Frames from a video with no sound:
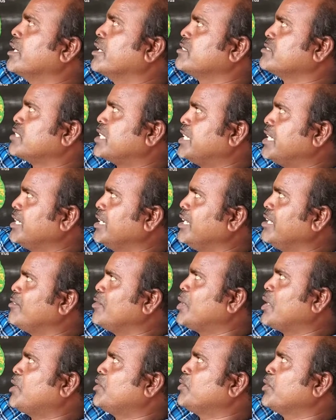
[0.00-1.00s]
suddenly
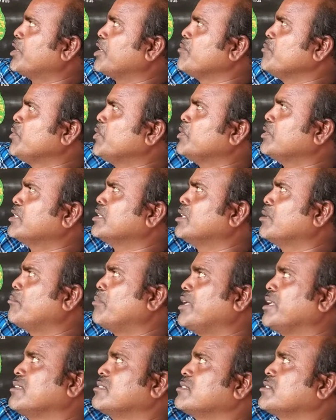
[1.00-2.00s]
you have to remove in the
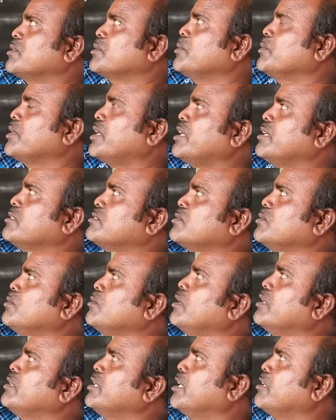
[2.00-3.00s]
plants. Okay.
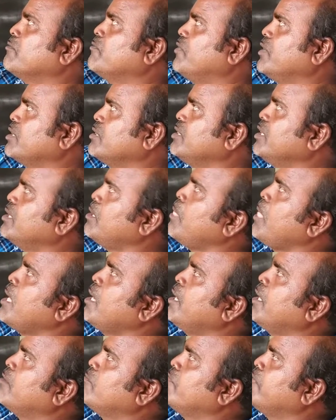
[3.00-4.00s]
So then further
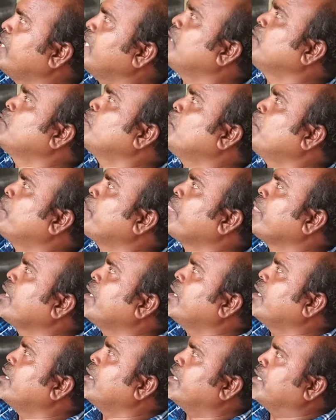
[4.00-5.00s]
we have
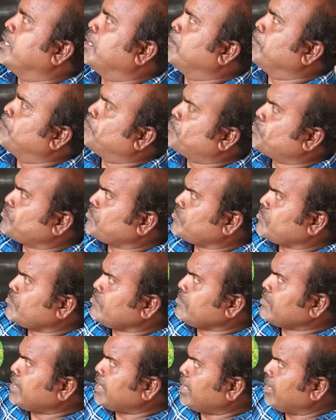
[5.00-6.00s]
to
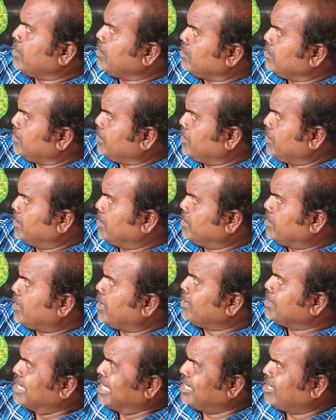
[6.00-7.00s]

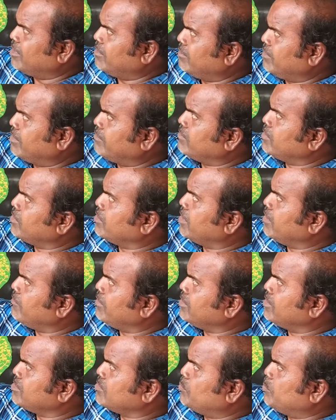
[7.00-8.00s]
not
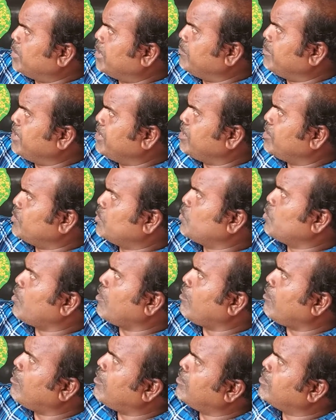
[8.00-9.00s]
even this permitted to
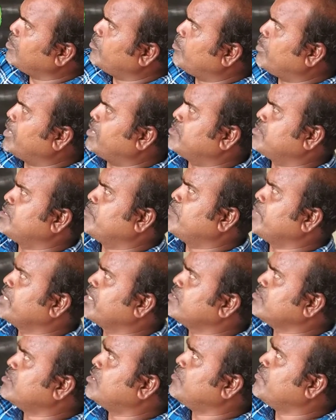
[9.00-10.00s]
all the plants
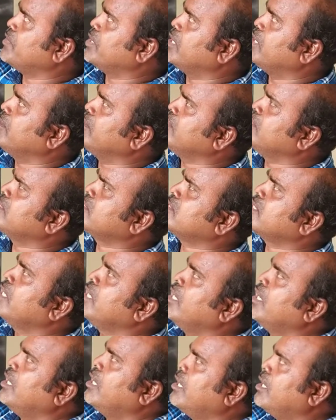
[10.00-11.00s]
because of even this
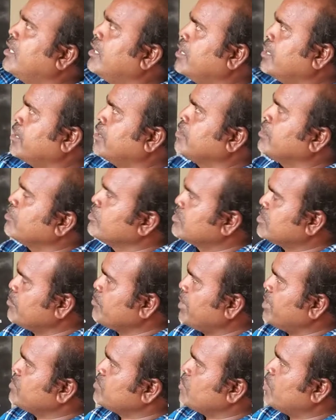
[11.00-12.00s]
in some
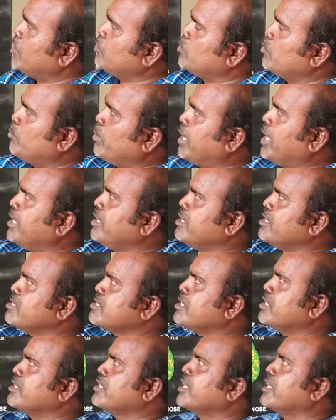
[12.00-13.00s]
case you have to
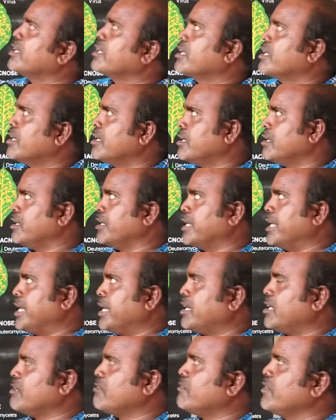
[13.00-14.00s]
plantation in a
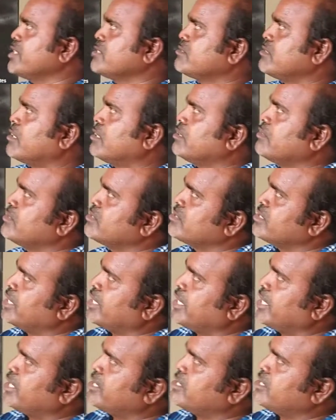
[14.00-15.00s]
acre wise or in a
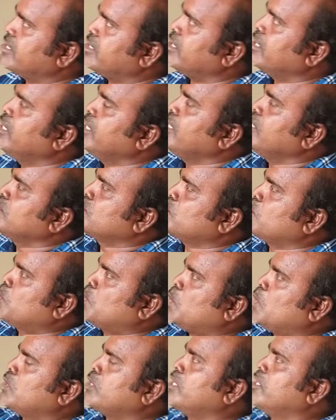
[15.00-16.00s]
hectare. So
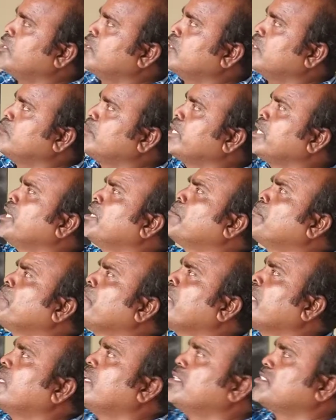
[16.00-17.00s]
totally it will be
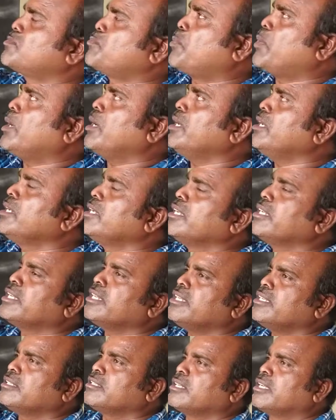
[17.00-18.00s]
a spoil in
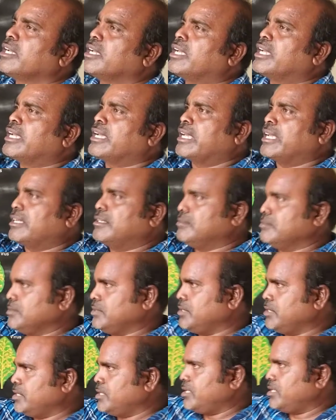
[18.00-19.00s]

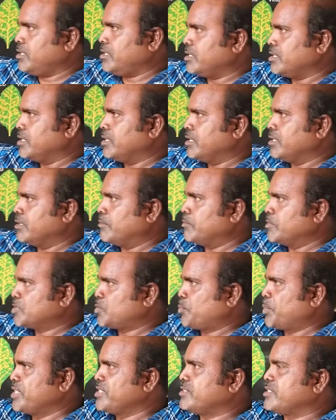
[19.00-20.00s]
a
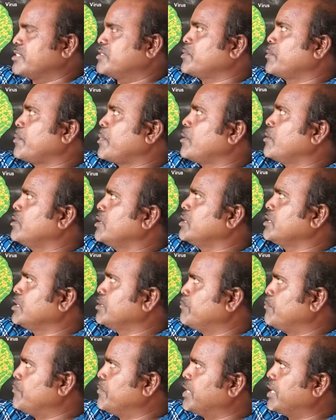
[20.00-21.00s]
species in
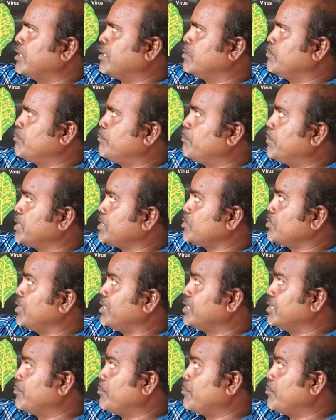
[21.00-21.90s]
the particular the